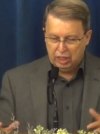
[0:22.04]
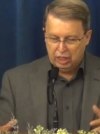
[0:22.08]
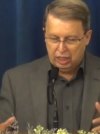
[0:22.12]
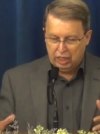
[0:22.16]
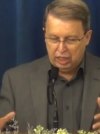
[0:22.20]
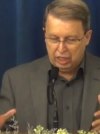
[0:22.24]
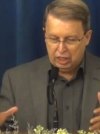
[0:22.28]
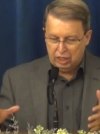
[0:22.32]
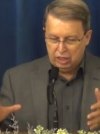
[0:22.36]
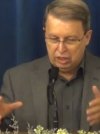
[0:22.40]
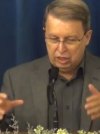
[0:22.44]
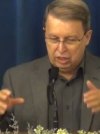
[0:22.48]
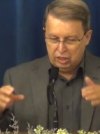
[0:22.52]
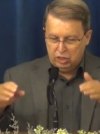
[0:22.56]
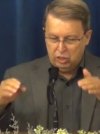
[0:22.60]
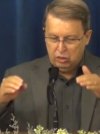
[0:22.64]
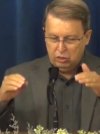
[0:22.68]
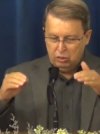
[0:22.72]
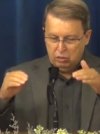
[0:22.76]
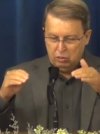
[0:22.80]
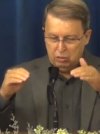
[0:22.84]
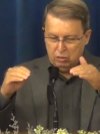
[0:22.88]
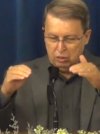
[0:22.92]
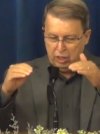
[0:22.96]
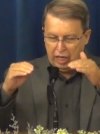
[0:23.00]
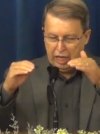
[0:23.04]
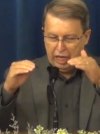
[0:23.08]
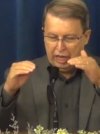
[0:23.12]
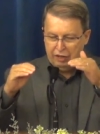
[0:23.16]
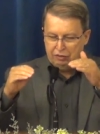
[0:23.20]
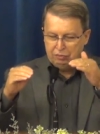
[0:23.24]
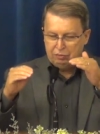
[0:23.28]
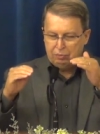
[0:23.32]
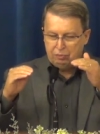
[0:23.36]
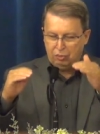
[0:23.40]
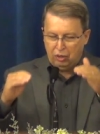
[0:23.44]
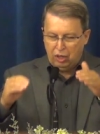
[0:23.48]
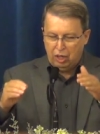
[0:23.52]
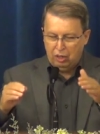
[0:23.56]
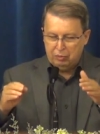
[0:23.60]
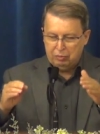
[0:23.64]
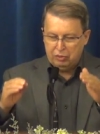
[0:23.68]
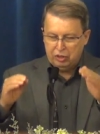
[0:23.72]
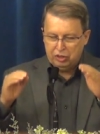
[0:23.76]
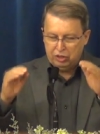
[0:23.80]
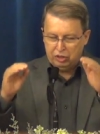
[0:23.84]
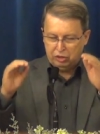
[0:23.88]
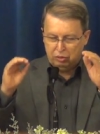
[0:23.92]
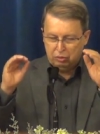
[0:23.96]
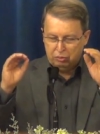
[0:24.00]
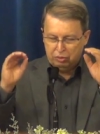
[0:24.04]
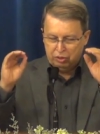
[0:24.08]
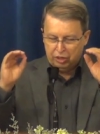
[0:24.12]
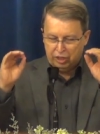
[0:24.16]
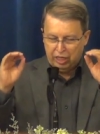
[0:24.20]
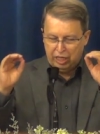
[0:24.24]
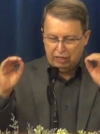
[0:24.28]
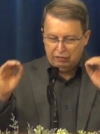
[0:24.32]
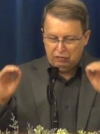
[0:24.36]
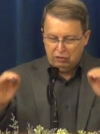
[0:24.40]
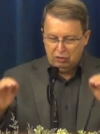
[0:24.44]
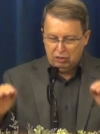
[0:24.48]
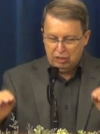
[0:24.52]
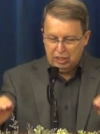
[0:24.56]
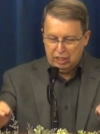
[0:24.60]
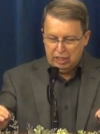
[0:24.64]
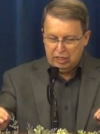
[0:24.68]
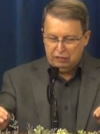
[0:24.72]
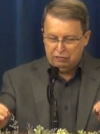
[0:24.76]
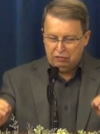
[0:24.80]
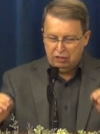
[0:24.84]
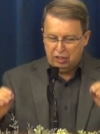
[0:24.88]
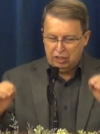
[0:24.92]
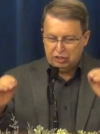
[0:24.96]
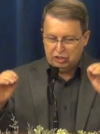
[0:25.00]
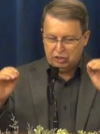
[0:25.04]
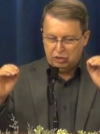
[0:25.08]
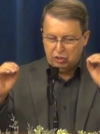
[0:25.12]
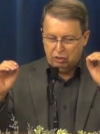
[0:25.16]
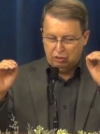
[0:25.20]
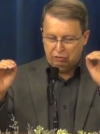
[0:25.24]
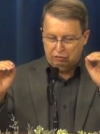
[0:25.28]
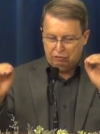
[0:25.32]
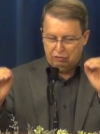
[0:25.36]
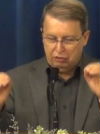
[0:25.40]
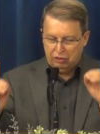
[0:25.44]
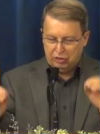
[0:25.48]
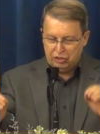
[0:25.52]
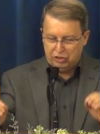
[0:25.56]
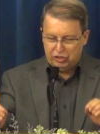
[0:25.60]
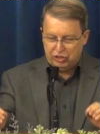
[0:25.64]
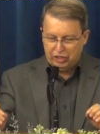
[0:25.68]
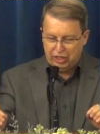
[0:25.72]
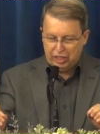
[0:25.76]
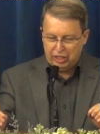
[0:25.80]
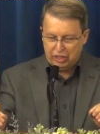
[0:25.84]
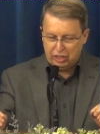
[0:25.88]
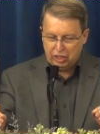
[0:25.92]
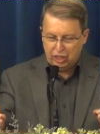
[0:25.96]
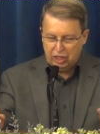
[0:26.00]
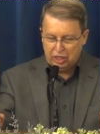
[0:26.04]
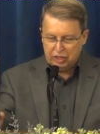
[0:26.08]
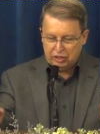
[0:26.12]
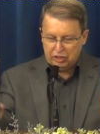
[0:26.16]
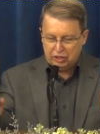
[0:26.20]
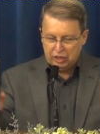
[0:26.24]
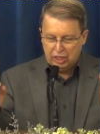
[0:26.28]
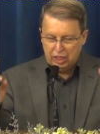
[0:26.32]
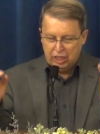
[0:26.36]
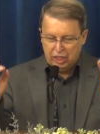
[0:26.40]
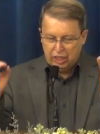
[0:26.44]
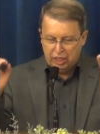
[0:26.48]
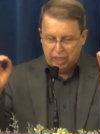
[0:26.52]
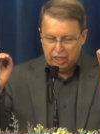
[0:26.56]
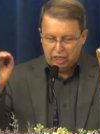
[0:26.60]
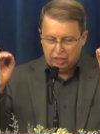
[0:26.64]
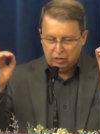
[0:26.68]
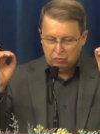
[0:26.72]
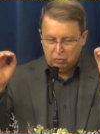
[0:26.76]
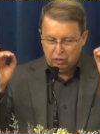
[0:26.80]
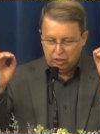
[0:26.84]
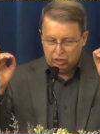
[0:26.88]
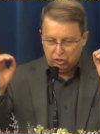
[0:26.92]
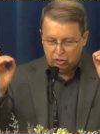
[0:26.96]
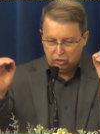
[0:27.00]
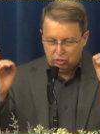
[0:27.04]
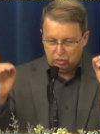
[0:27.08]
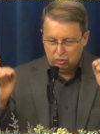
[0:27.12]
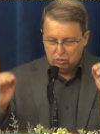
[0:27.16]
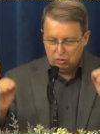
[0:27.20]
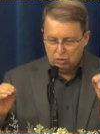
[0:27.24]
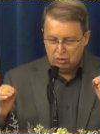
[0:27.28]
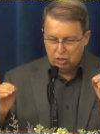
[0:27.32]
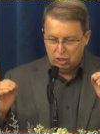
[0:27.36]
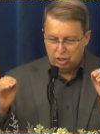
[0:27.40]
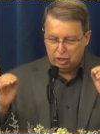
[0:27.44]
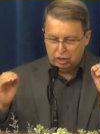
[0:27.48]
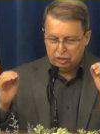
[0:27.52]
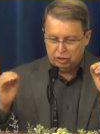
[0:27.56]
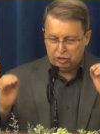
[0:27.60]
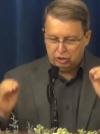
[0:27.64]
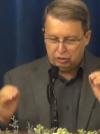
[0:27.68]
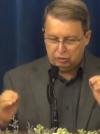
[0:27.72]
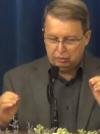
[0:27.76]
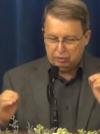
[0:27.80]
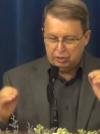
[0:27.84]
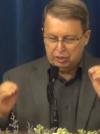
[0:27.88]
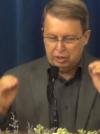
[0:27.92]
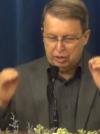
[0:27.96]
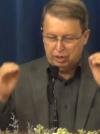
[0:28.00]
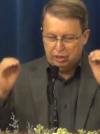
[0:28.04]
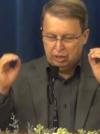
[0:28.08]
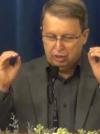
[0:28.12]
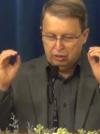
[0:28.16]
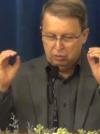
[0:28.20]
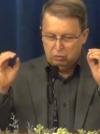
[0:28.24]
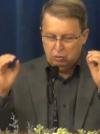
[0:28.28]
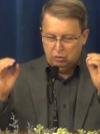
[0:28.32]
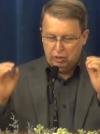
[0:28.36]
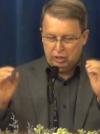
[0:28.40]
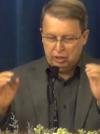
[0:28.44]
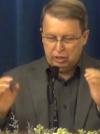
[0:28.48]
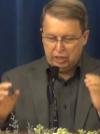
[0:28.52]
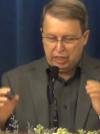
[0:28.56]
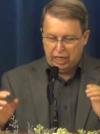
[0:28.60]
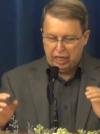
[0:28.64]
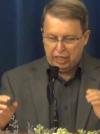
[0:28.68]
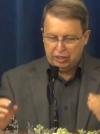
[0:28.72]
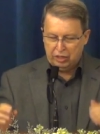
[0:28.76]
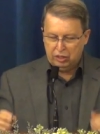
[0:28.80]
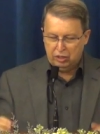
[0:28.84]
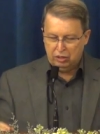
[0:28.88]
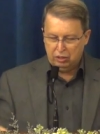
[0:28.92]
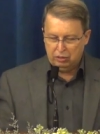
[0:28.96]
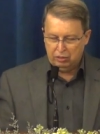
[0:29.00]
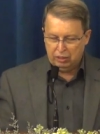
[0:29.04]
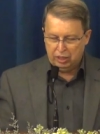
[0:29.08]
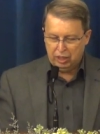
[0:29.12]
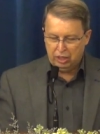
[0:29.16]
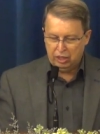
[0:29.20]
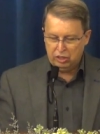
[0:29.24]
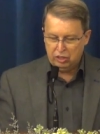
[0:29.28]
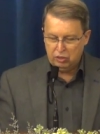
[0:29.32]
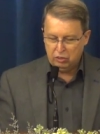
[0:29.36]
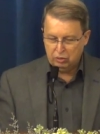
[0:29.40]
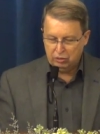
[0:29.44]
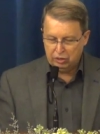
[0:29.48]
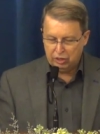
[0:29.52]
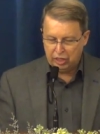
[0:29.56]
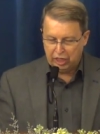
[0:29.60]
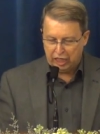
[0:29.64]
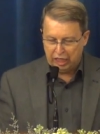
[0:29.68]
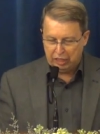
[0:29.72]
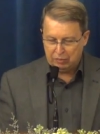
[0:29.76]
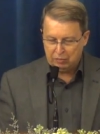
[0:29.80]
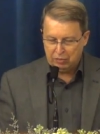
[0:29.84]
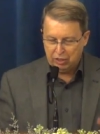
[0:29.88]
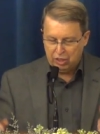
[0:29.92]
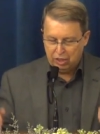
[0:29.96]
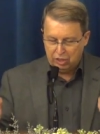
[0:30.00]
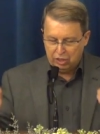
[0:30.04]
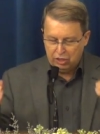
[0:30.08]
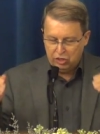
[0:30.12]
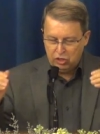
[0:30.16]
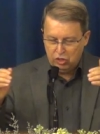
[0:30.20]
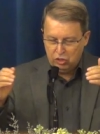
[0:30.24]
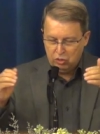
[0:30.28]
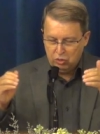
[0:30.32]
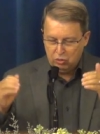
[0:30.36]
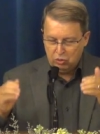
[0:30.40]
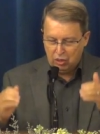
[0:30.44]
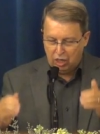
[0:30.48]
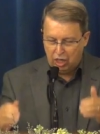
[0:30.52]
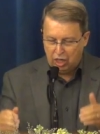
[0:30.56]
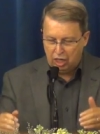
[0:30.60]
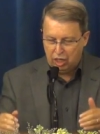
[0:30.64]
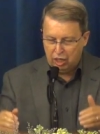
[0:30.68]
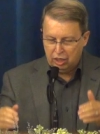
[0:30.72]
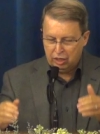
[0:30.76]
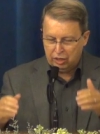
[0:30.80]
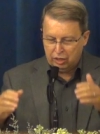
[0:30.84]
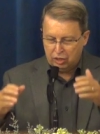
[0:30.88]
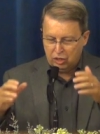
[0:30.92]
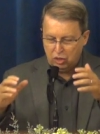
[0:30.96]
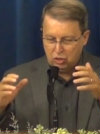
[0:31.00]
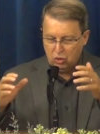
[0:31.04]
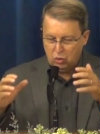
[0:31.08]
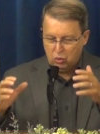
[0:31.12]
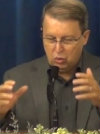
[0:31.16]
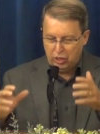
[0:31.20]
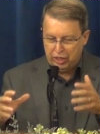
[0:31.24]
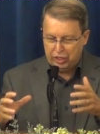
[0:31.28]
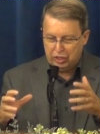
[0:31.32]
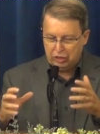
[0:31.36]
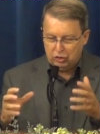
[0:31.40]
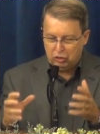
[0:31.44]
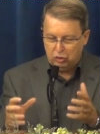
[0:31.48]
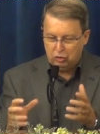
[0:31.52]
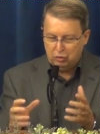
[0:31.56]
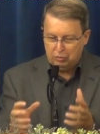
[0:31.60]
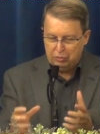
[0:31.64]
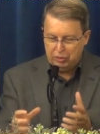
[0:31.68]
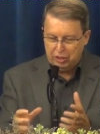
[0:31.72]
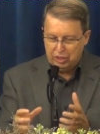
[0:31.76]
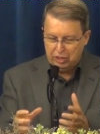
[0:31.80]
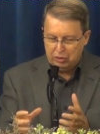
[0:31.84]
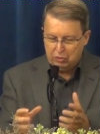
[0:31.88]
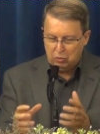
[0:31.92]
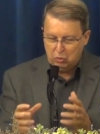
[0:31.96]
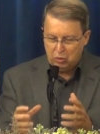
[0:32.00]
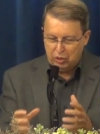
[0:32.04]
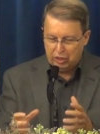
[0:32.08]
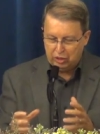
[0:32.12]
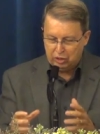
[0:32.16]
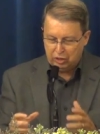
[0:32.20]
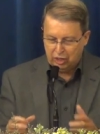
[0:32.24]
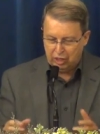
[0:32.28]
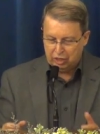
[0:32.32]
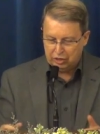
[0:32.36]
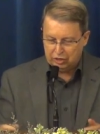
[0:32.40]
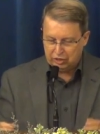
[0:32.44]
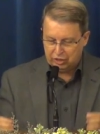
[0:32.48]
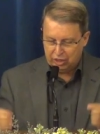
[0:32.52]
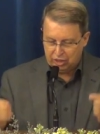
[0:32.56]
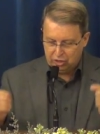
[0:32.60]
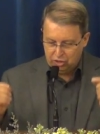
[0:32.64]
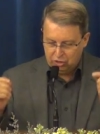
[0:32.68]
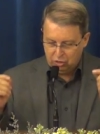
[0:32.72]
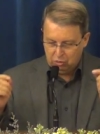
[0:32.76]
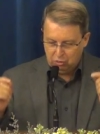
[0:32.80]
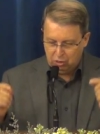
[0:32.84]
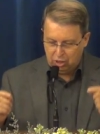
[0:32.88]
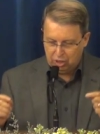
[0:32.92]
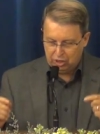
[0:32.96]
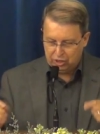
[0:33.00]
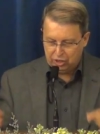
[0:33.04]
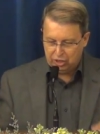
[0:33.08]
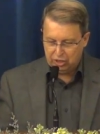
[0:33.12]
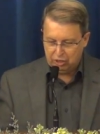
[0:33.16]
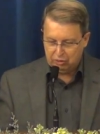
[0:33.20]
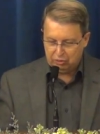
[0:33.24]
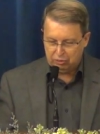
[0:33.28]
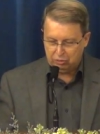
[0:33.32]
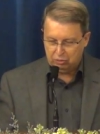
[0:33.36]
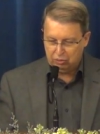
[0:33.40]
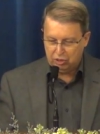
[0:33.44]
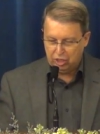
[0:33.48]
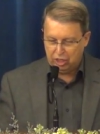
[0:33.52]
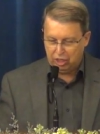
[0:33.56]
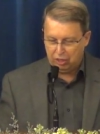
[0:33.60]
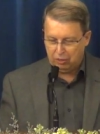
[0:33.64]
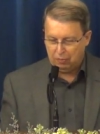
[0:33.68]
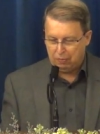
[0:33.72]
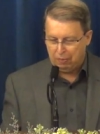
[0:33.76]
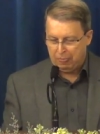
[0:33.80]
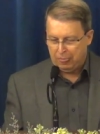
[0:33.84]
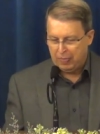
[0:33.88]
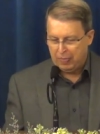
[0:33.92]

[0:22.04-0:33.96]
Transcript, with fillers: and you have promised to never leave us nor forsake us. And when two or three will gather in your name, you are going to be with us, and you are here today.